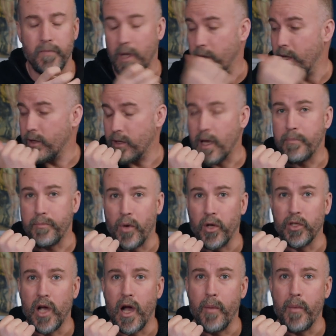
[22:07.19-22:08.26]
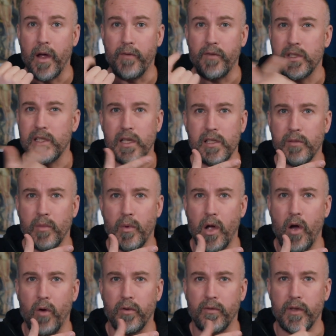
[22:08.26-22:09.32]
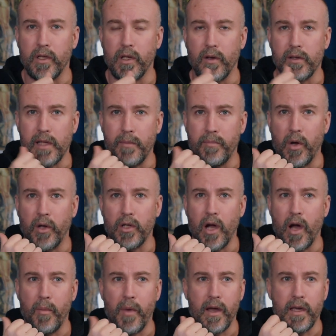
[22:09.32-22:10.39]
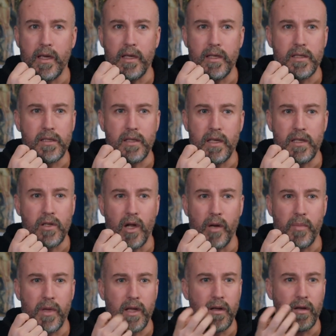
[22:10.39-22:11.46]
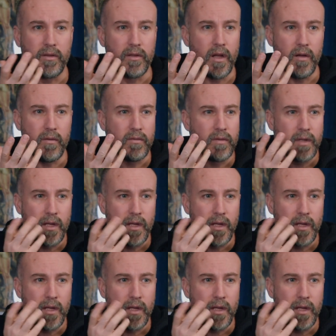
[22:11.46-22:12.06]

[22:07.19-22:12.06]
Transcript: That body armour, if you've seen some of my older videos, that body armour is got to be, I don't know,